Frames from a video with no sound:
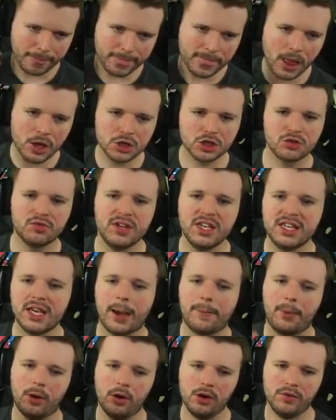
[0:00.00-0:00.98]
to recap
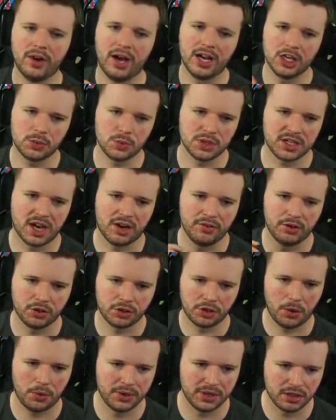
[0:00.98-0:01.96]
over as we carry on
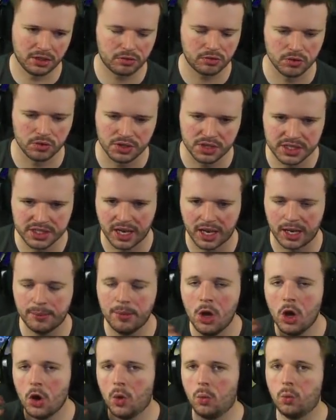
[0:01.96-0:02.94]
going in through this game,
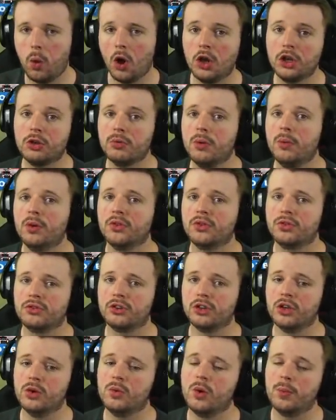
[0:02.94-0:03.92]
what do we want to
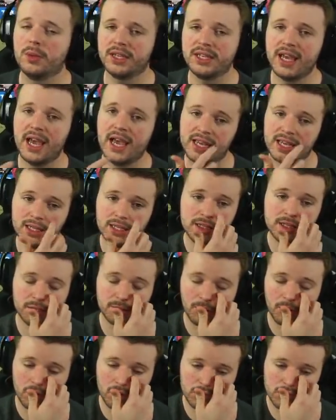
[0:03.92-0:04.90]
do when we get into the
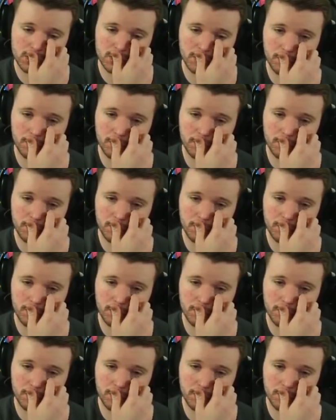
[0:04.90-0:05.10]
box?